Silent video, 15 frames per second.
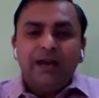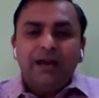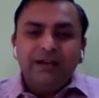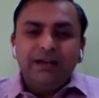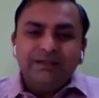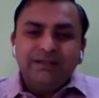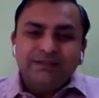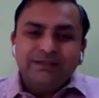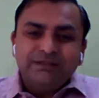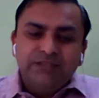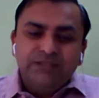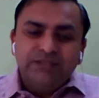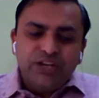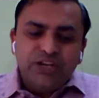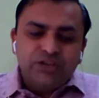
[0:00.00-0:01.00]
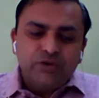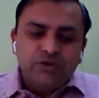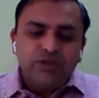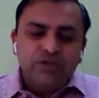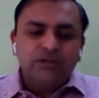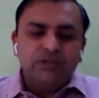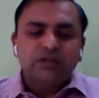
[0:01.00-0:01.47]
and they
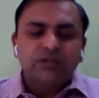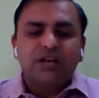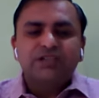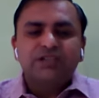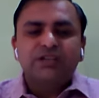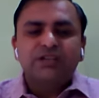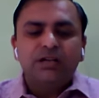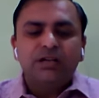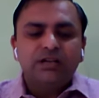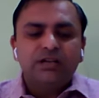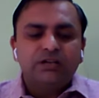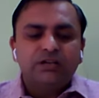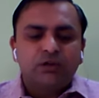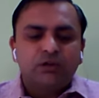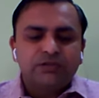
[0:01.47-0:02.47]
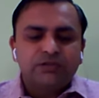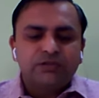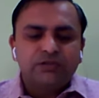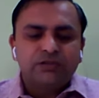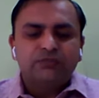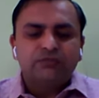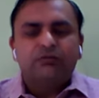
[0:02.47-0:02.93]
should consult
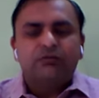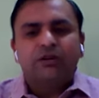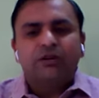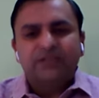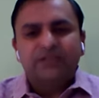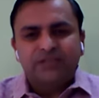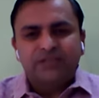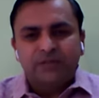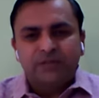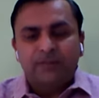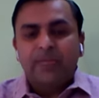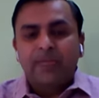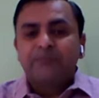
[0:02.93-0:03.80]
doctor for the same.